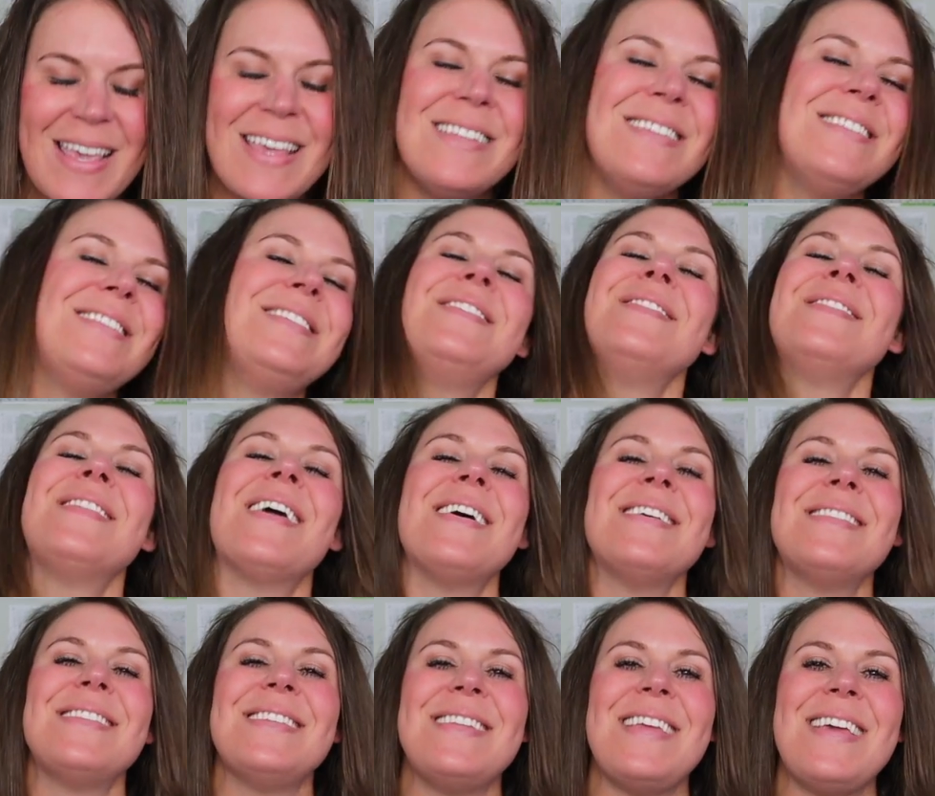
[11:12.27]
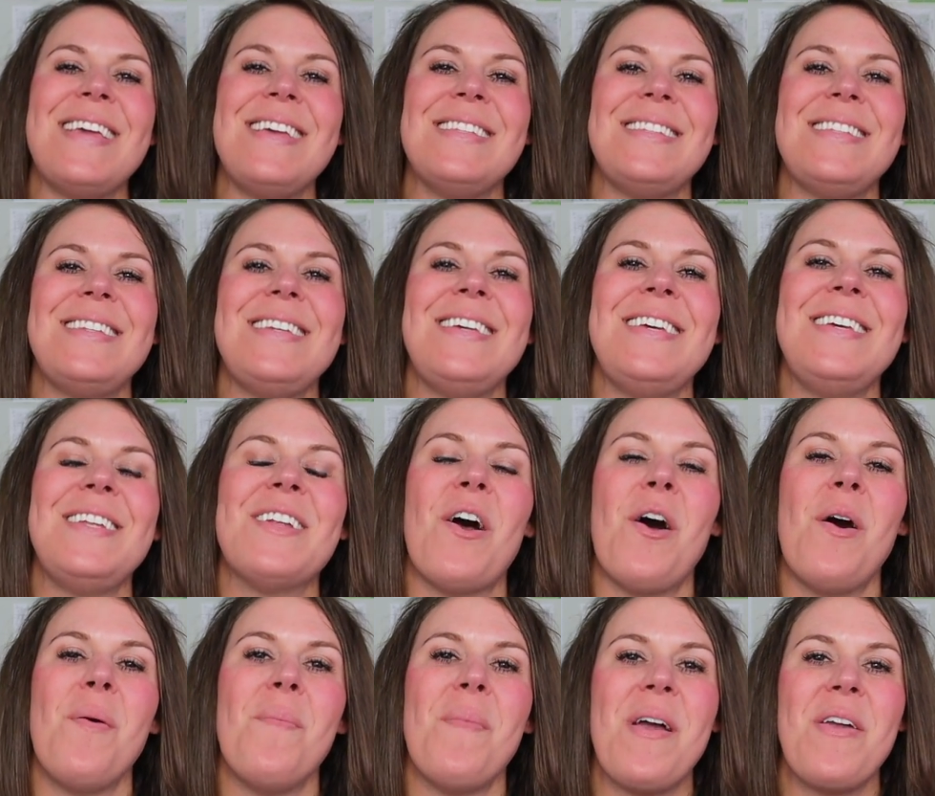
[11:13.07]
In 2018,
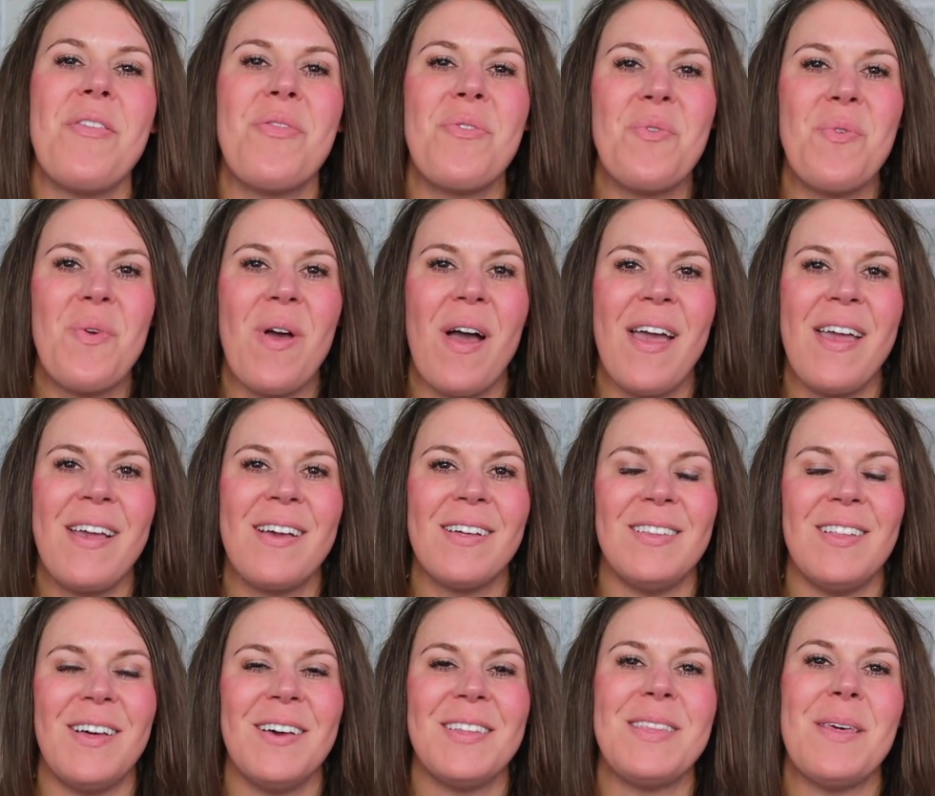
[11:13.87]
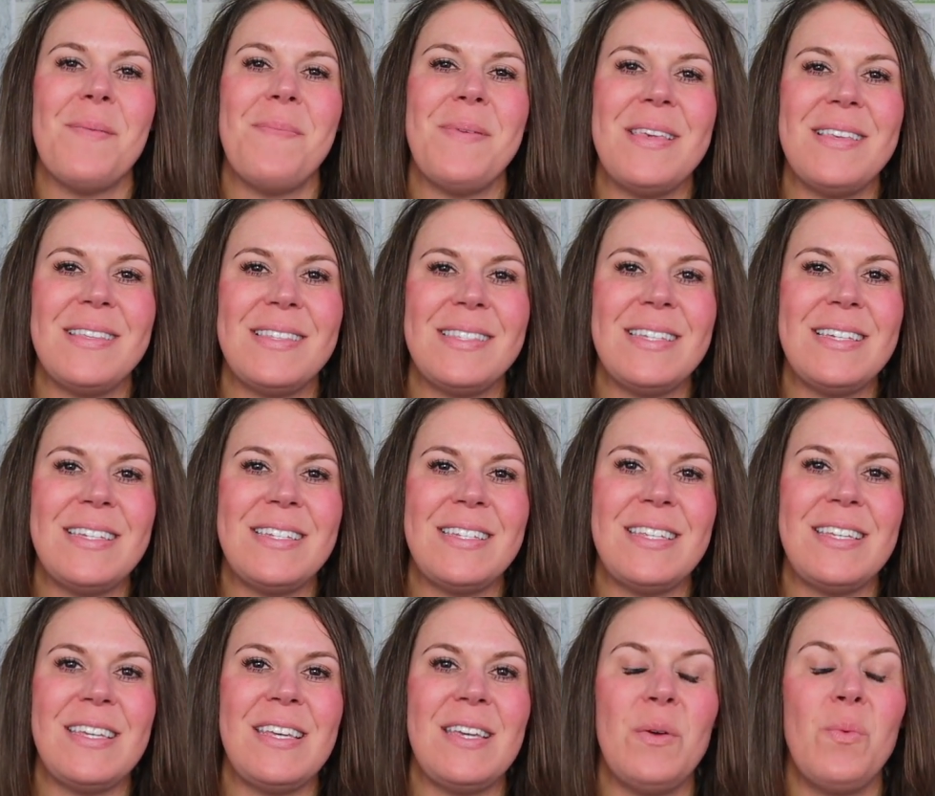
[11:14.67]
on my through hike along the
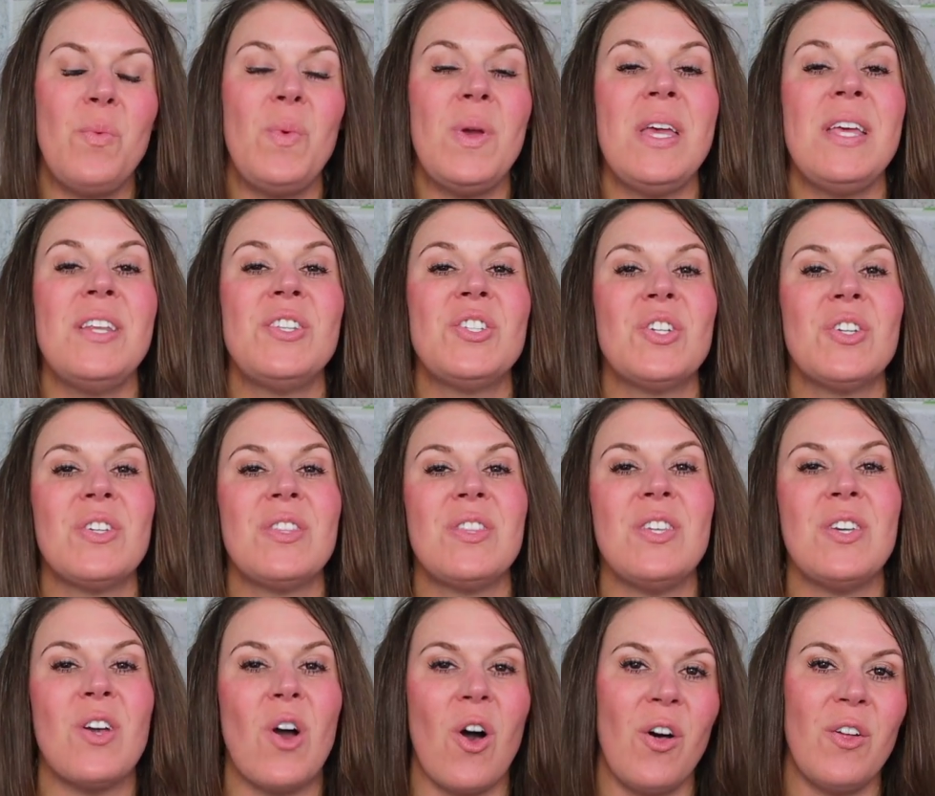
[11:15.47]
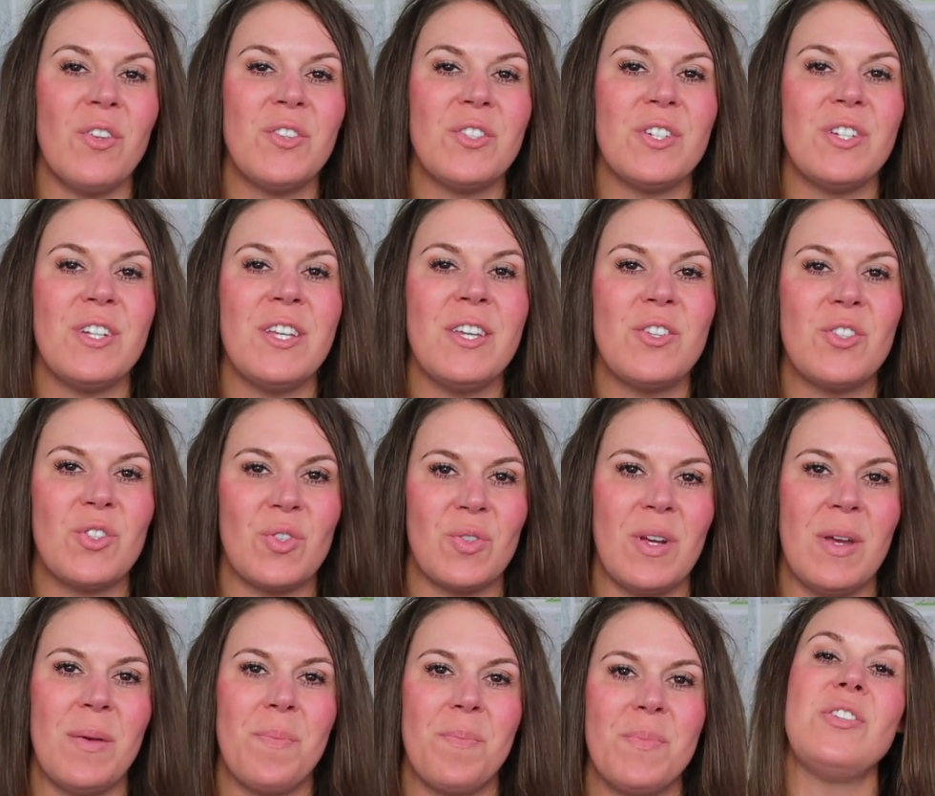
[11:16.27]
PCT, we took the alternate
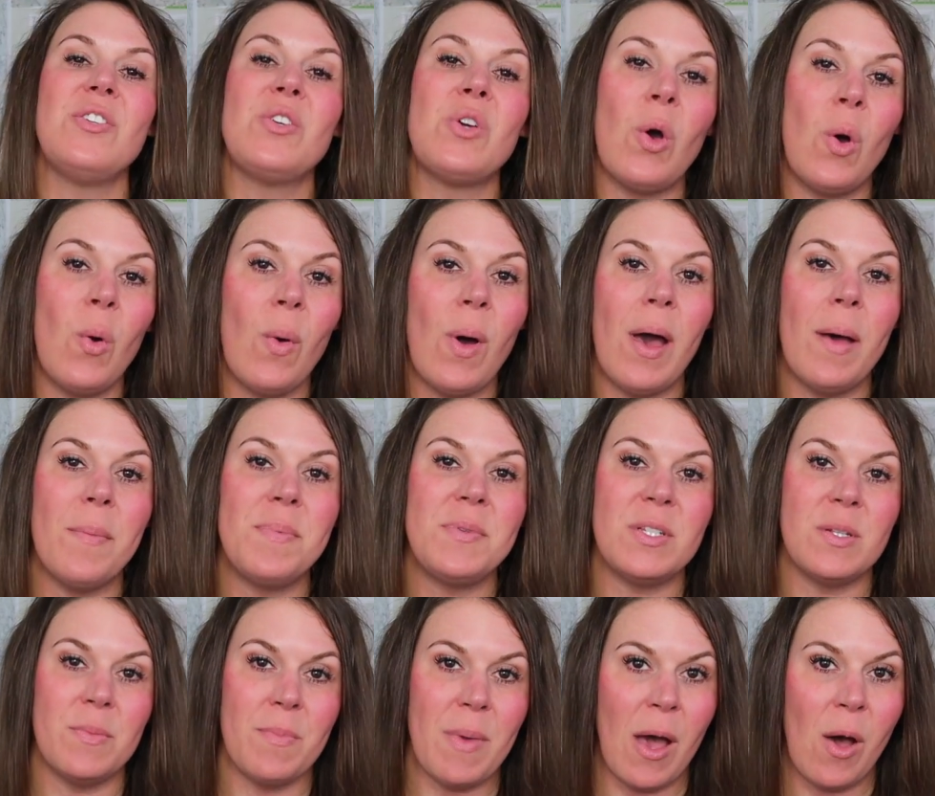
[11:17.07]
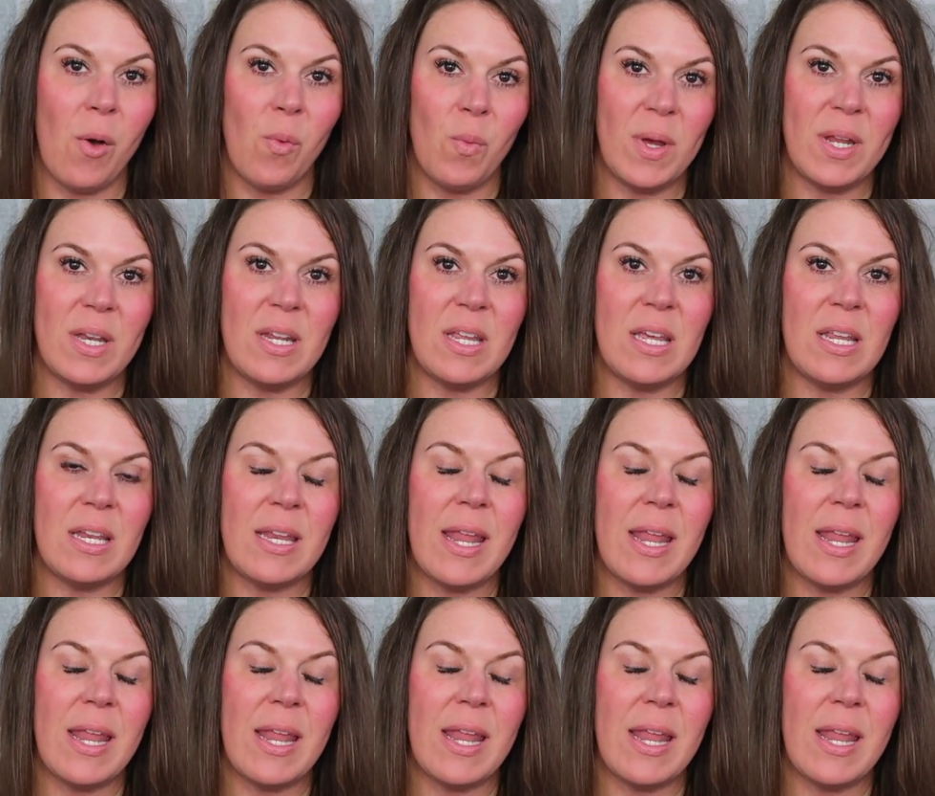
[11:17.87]
trip to go up to Mount Whitney.